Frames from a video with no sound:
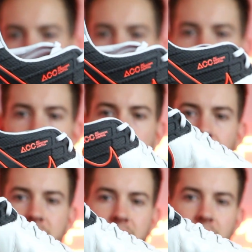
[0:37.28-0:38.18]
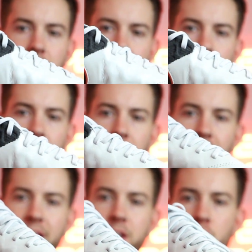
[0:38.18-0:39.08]
simplistic
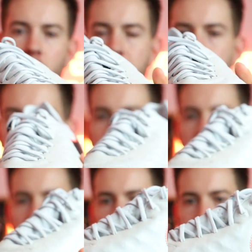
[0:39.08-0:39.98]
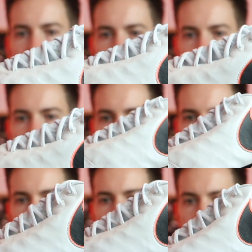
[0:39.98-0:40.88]
and incredible piece of
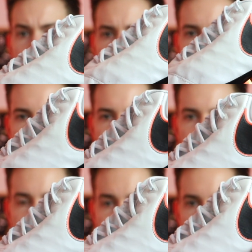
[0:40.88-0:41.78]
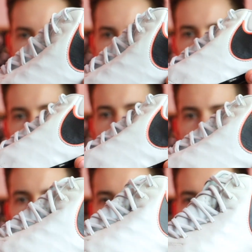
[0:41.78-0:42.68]
football boot design.
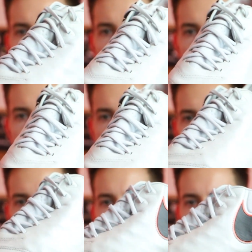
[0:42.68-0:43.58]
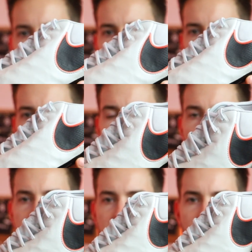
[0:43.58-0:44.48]
Now, the Tiempo is one of the
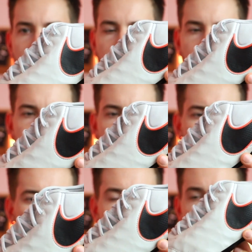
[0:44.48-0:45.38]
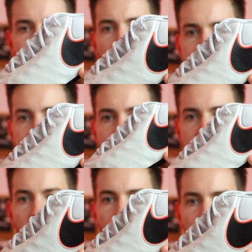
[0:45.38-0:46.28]
most prestigious lines
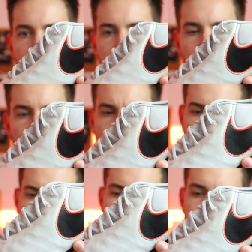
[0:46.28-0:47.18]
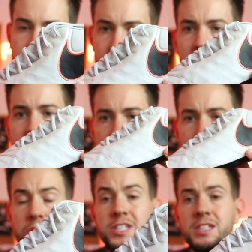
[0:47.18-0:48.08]
in all of football boot history. There's a
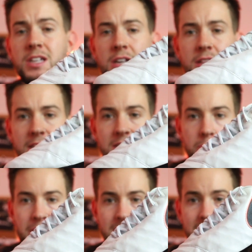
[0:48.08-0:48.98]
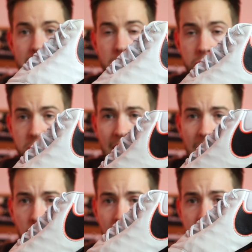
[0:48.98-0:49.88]
reason they're still making Tiempos
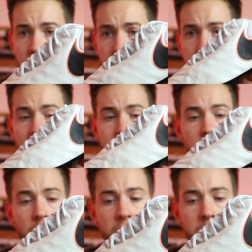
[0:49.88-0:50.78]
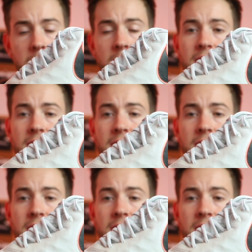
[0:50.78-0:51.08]
now, why so many players love them,